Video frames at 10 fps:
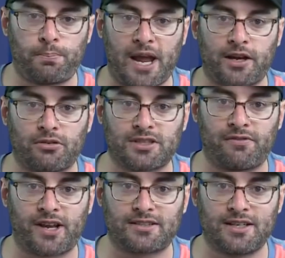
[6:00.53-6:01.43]
bankers
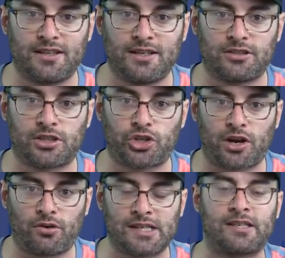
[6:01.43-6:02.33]
invested in these
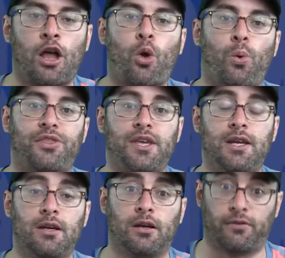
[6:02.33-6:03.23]
degenerates, with
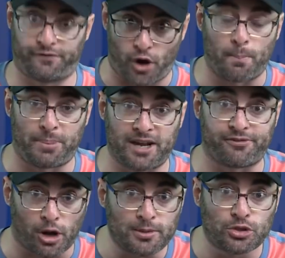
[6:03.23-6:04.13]
the big
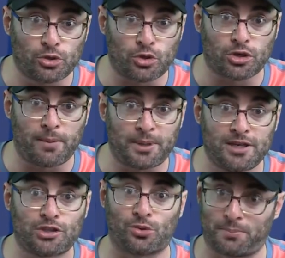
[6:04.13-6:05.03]
pharmaceutical
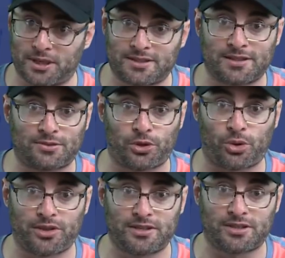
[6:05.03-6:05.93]
companies doing business with
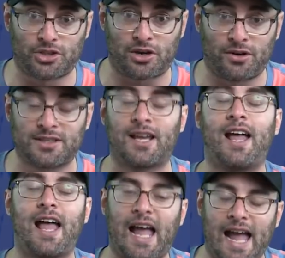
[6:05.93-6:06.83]
all these degenerates,
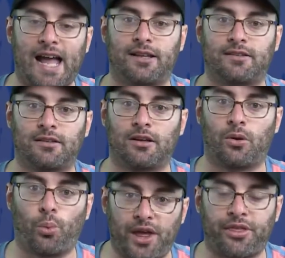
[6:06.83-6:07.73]
and
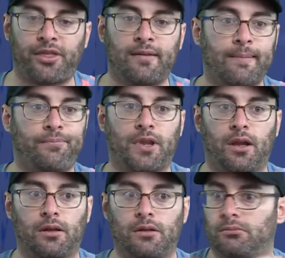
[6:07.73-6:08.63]
with
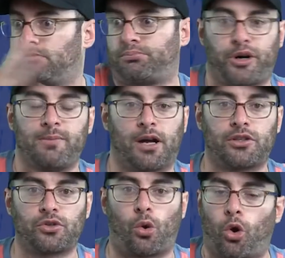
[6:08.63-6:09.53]
pretty
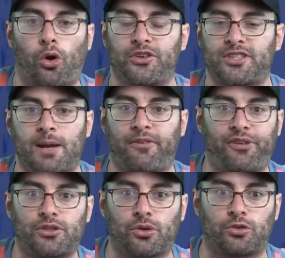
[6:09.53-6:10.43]
much all the same
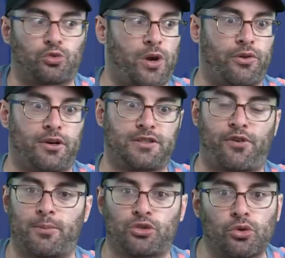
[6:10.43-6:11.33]
officials, whether it's
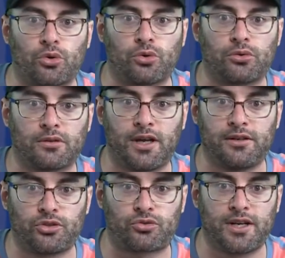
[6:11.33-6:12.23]
pharmaceutical
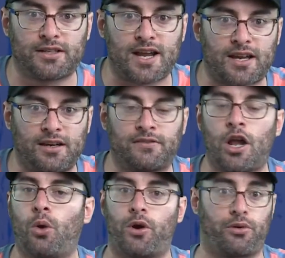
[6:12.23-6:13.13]
industry executives,
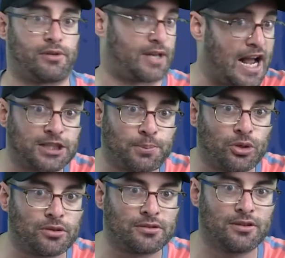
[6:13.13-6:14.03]
whether it's
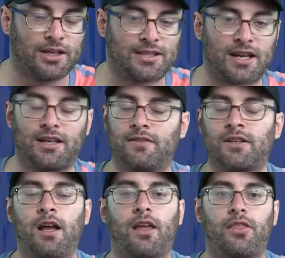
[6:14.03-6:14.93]
hospital executives.
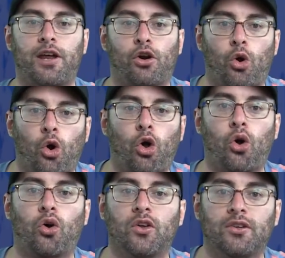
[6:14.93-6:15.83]
They are
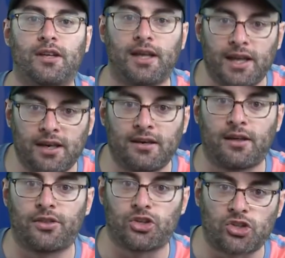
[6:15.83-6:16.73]
all in
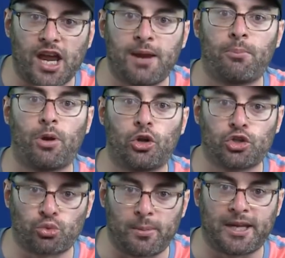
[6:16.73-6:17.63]
the same
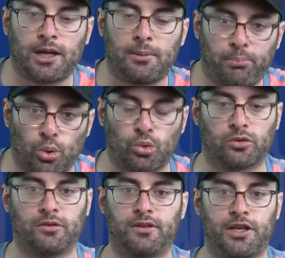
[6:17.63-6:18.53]
swimming pool
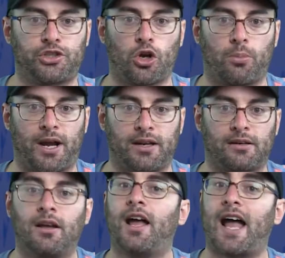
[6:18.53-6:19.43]
as Joe Biden,
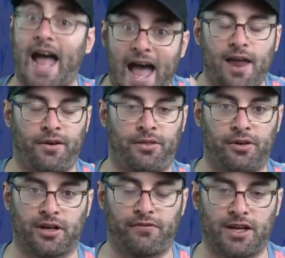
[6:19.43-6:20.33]
and
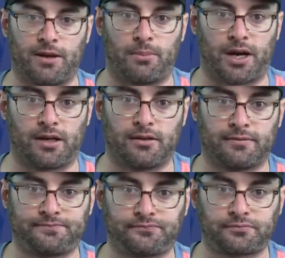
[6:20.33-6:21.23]
they're giving him money.
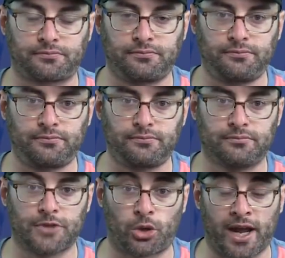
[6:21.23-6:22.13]

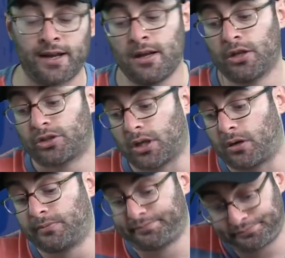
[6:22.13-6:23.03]
Okay, so